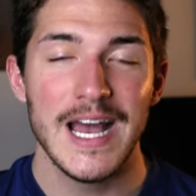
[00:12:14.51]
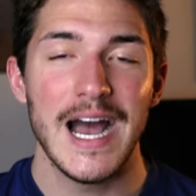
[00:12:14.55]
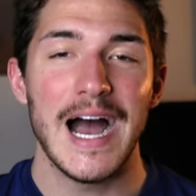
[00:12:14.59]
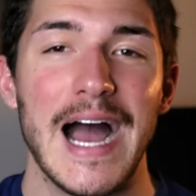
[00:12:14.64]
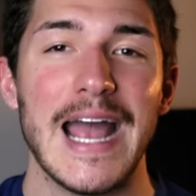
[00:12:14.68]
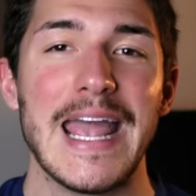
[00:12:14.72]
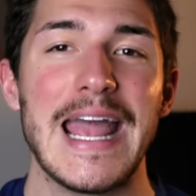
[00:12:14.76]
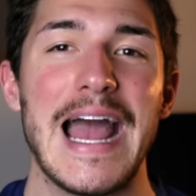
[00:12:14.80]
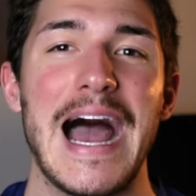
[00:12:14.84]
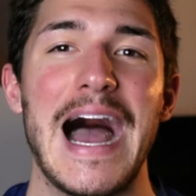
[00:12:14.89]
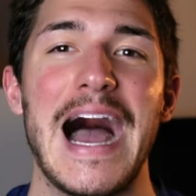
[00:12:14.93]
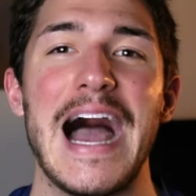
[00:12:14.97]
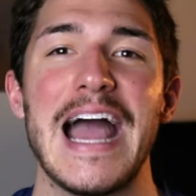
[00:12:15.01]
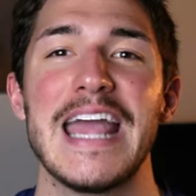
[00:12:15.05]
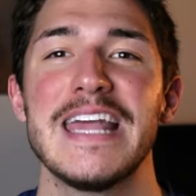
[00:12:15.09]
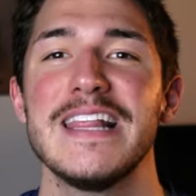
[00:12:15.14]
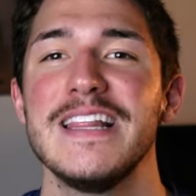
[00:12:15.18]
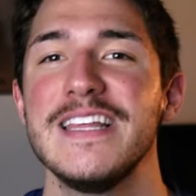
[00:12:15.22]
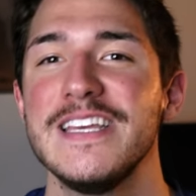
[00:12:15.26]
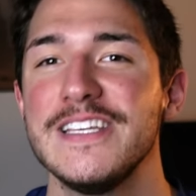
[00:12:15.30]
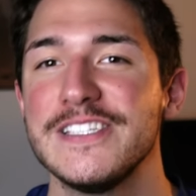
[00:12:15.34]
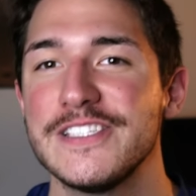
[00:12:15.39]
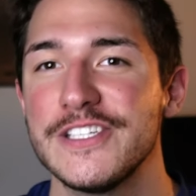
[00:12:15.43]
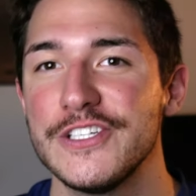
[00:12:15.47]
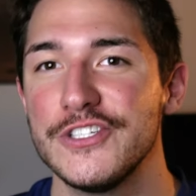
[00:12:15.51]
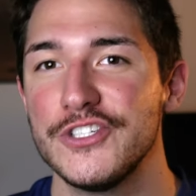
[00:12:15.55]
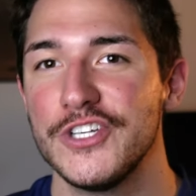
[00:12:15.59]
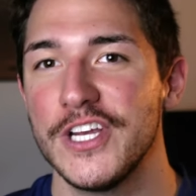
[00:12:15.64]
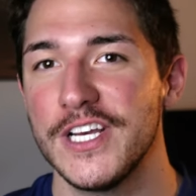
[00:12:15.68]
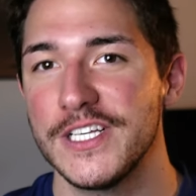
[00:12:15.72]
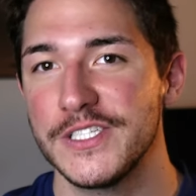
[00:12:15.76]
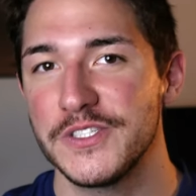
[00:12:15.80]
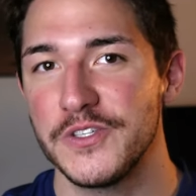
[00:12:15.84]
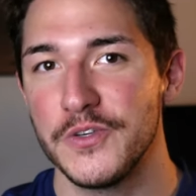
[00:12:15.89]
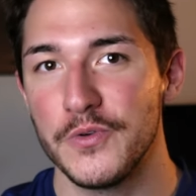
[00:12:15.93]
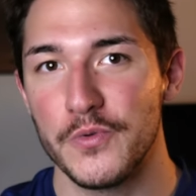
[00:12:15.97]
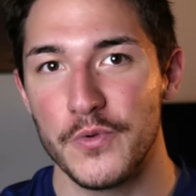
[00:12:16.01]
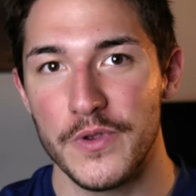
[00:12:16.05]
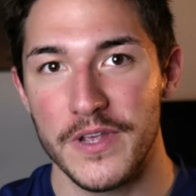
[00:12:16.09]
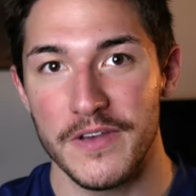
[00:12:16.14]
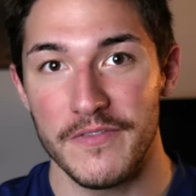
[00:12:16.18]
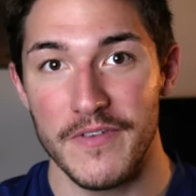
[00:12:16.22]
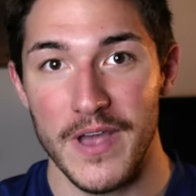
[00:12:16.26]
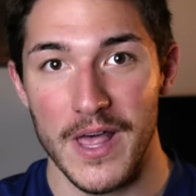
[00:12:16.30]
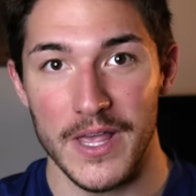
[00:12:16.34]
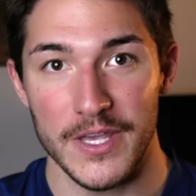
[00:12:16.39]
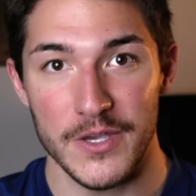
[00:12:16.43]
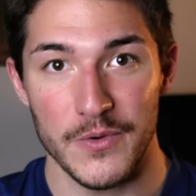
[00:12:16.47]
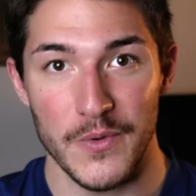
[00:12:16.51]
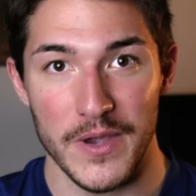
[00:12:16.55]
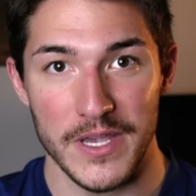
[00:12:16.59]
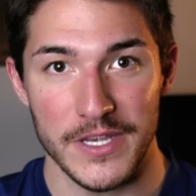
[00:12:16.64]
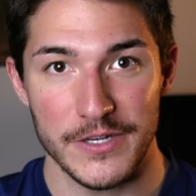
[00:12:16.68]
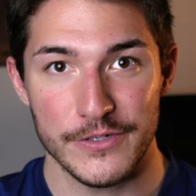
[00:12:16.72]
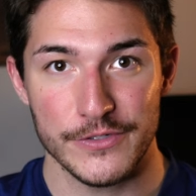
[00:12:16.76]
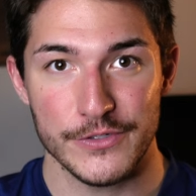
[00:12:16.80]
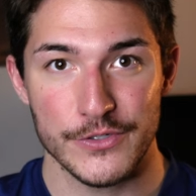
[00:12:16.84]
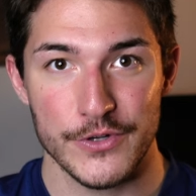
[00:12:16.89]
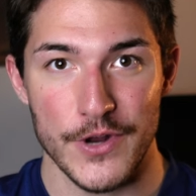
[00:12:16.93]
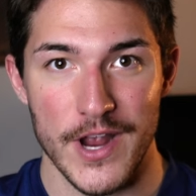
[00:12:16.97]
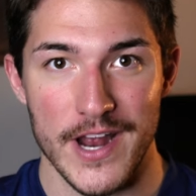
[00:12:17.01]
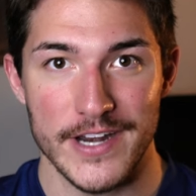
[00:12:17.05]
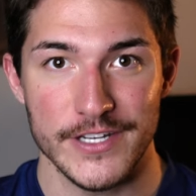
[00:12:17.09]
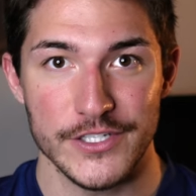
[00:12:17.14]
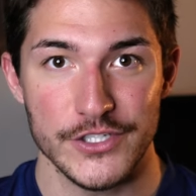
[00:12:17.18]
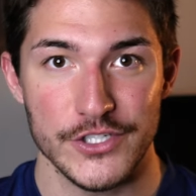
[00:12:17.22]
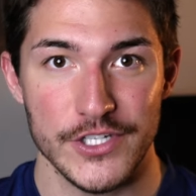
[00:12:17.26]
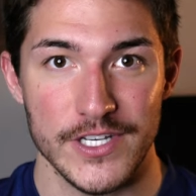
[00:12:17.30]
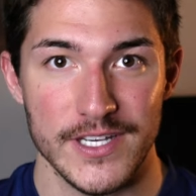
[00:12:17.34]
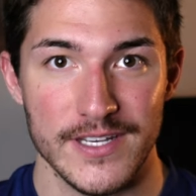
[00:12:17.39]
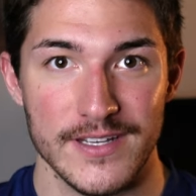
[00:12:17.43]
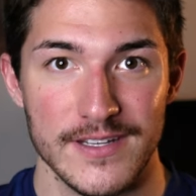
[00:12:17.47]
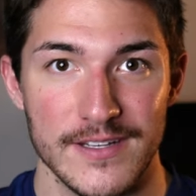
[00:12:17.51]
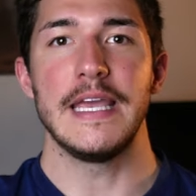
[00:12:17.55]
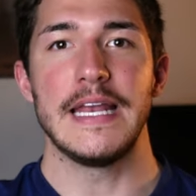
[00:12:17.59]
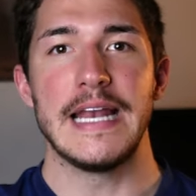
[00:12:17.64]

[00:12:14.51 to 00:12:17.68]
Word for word: I highly suggest you reevaluate your strategy.